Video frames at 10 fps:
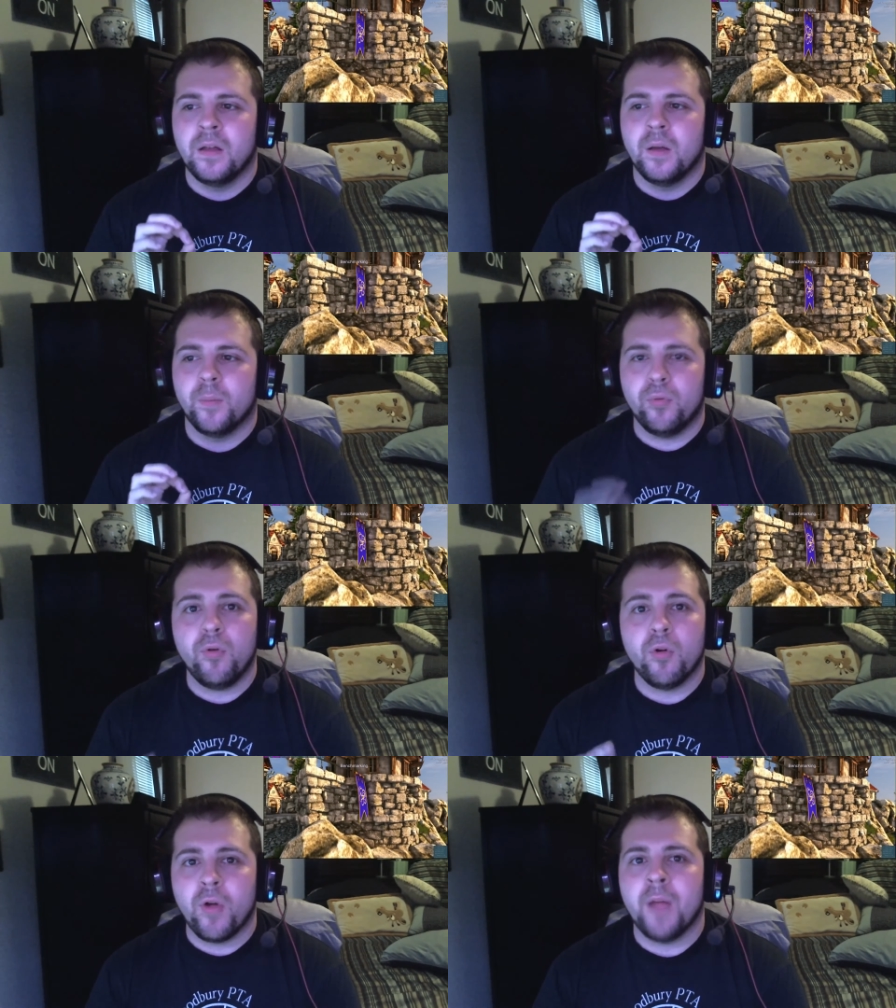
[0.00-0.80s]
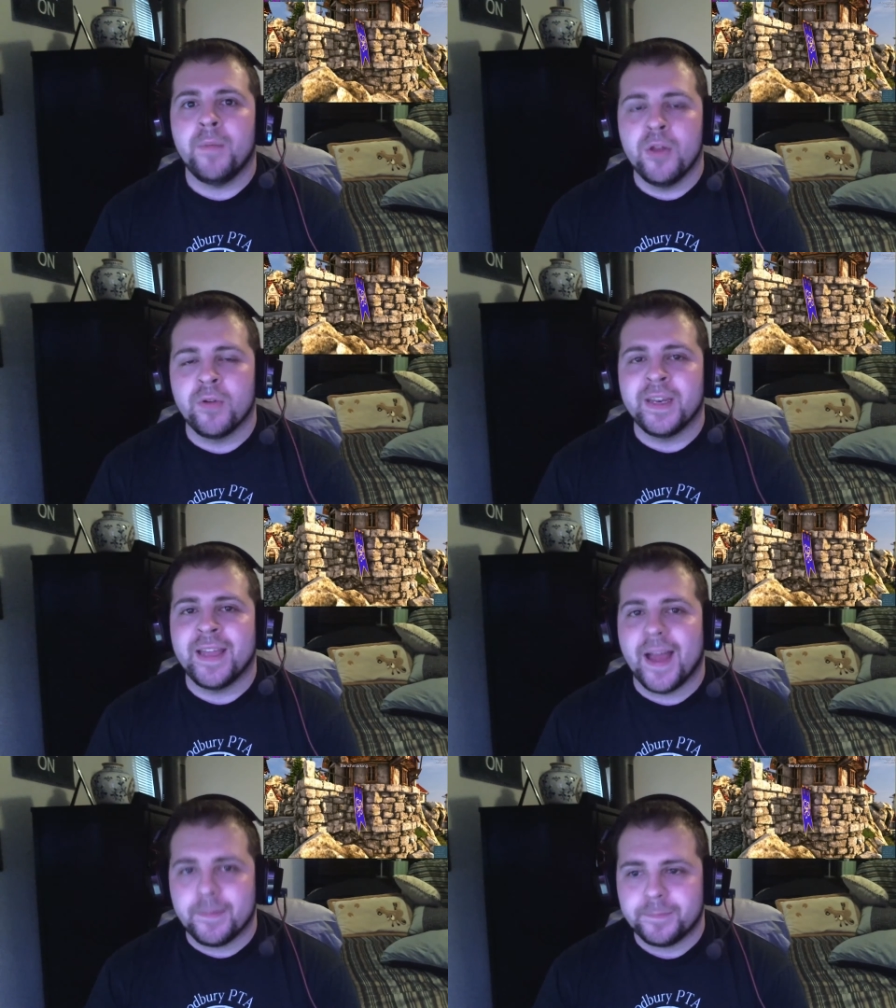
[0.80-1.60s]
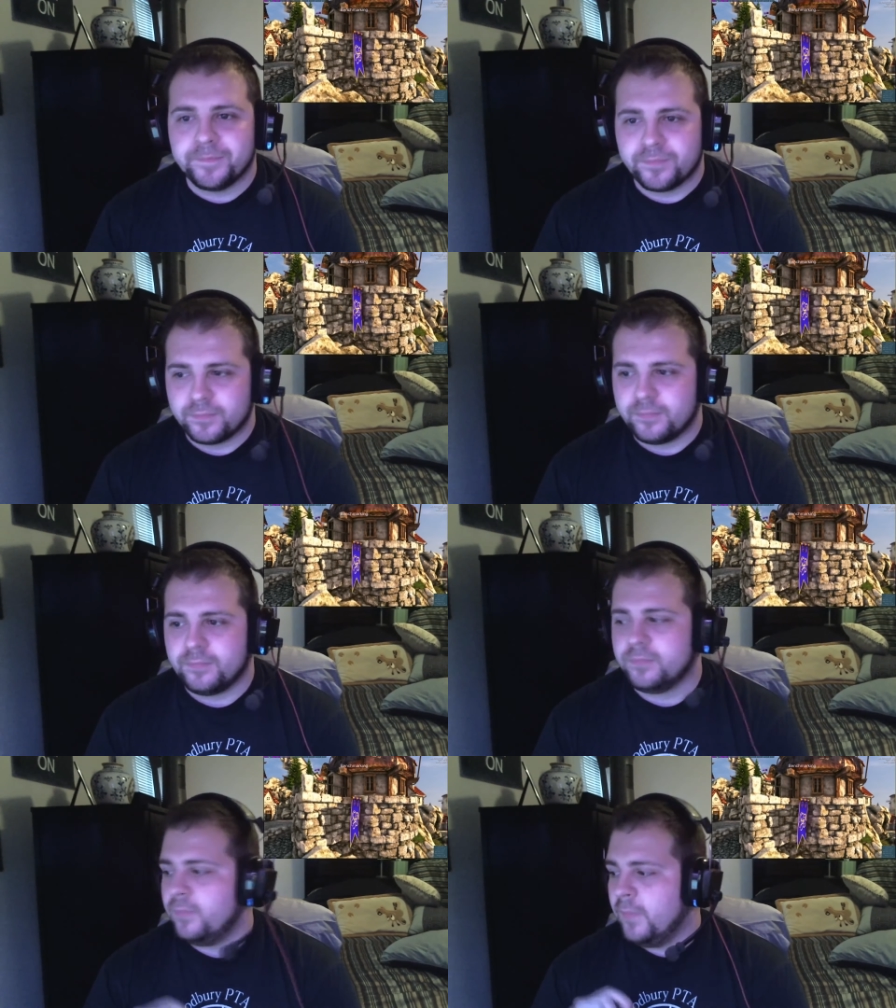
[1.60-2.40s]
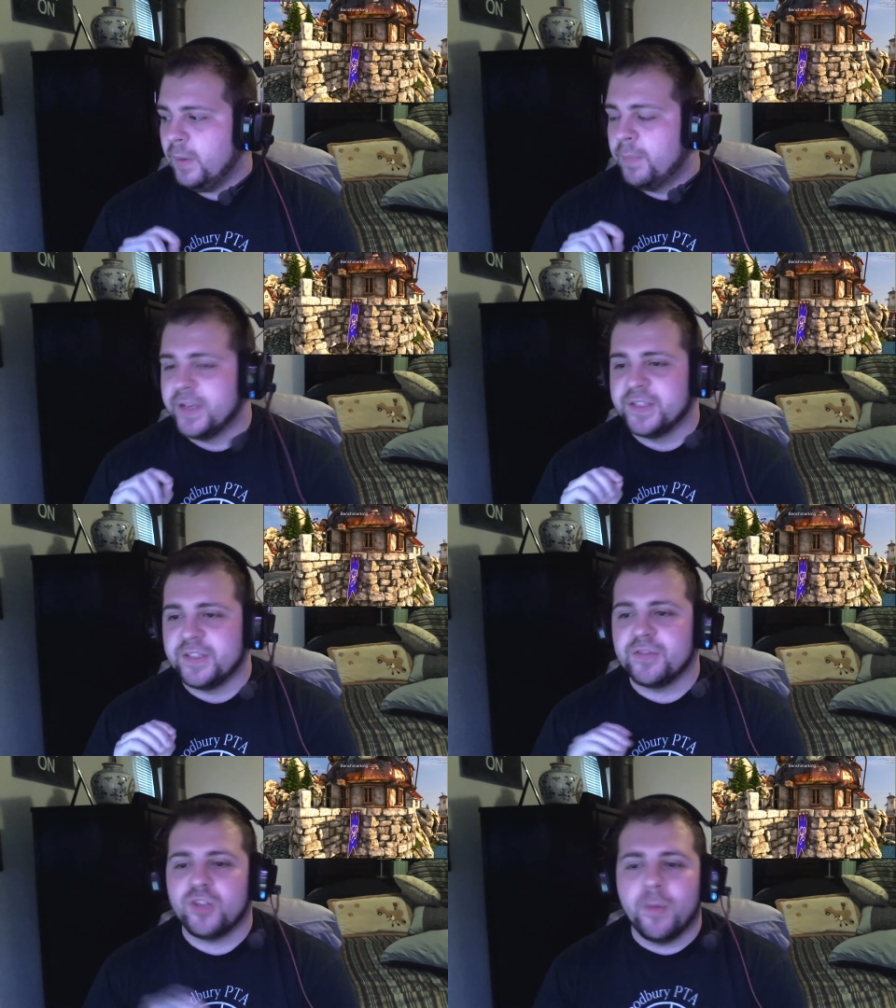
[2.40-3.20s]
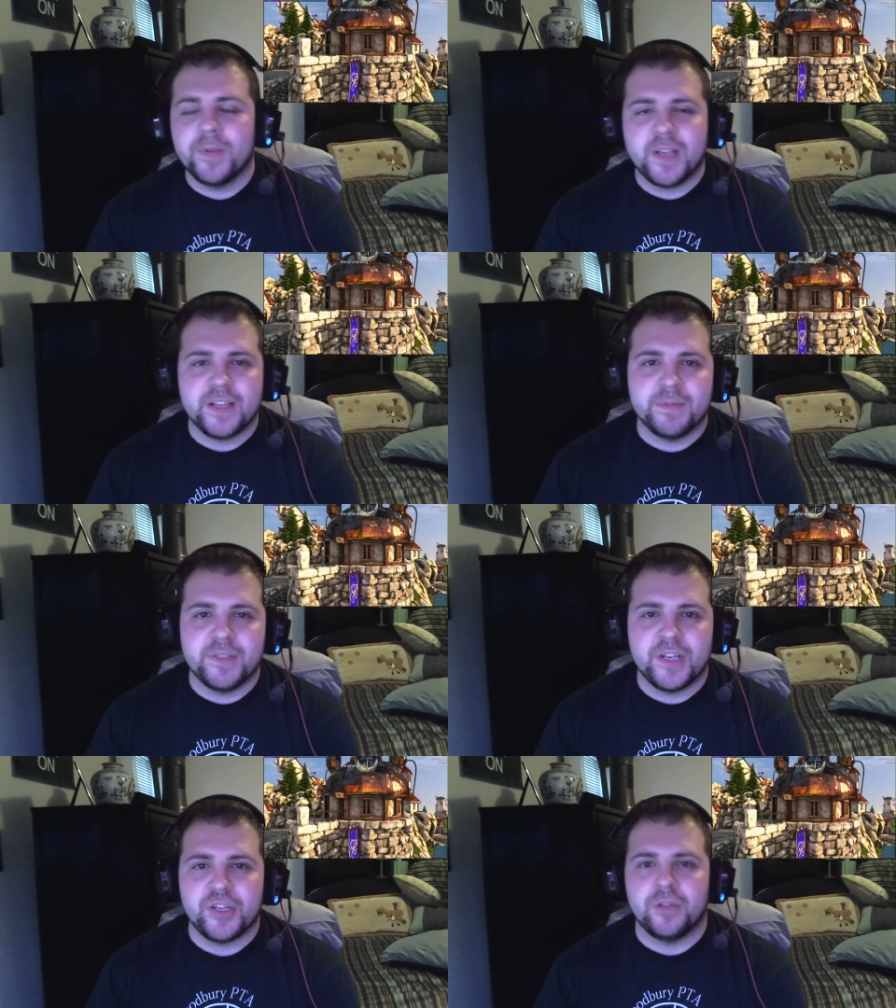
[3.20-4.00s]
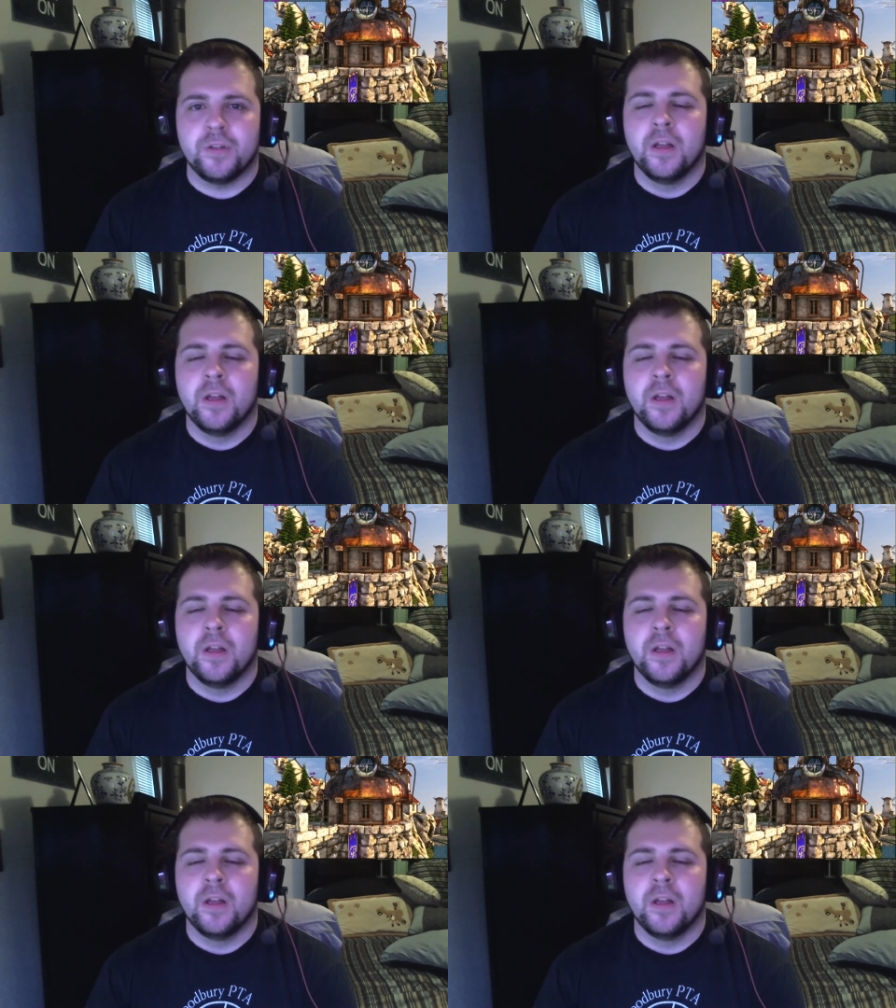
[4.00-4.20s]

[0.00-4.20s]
program you can get because there's so much customization.